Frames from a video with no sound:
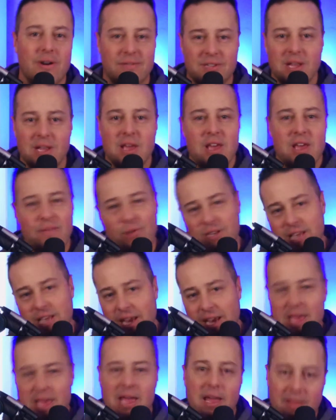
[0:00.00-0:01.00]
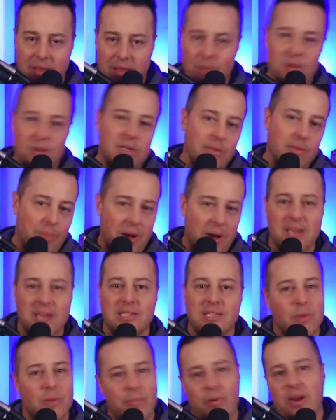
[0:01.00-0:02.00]
If we take a hit, then we deposit, we
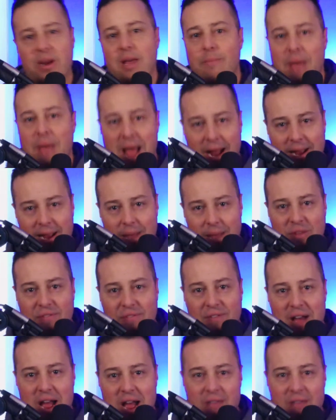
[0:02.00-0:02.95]
bring it back up to 5.